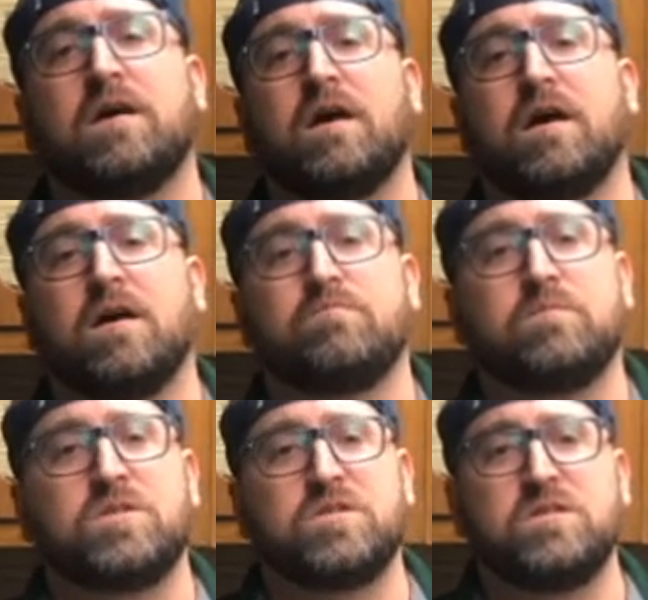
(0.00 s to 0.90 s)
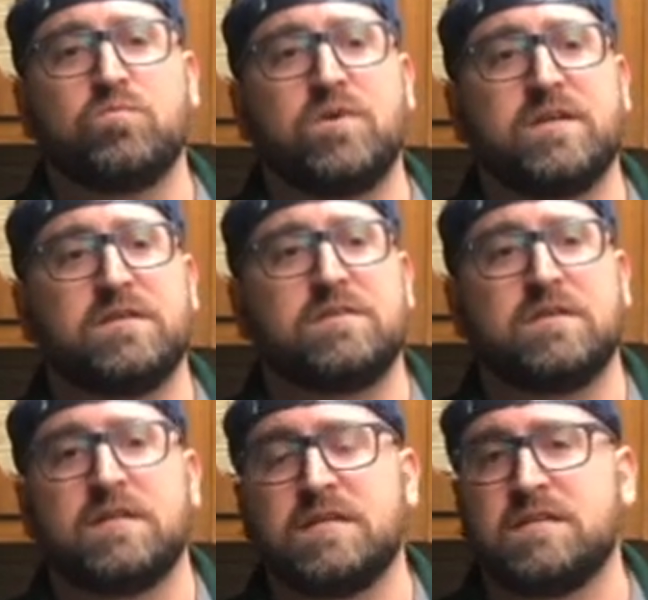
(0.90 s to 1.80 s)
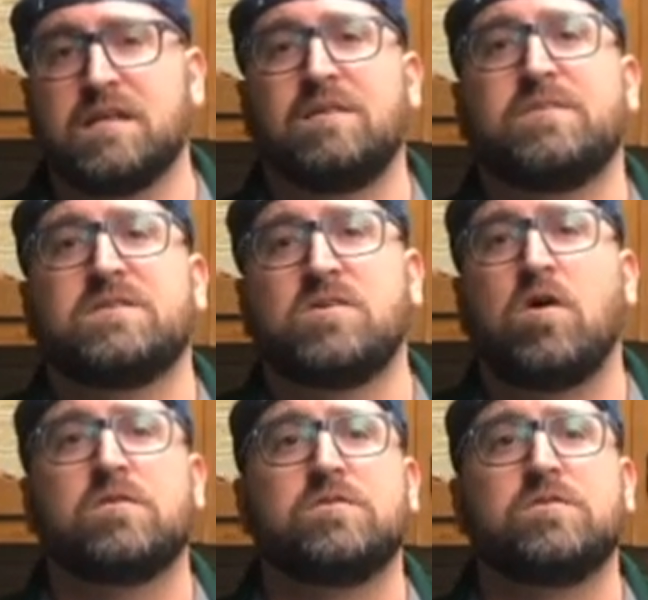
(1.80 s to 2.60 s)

Uh, she's willing to at least let me talk